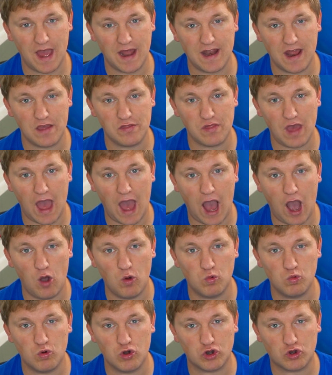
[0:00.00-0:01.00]
that has
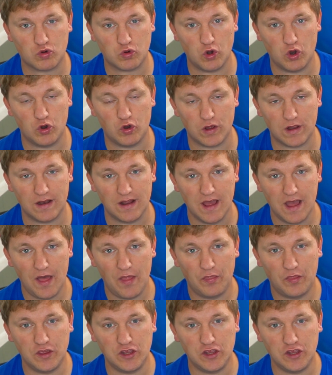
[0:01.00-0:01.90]
out-recruited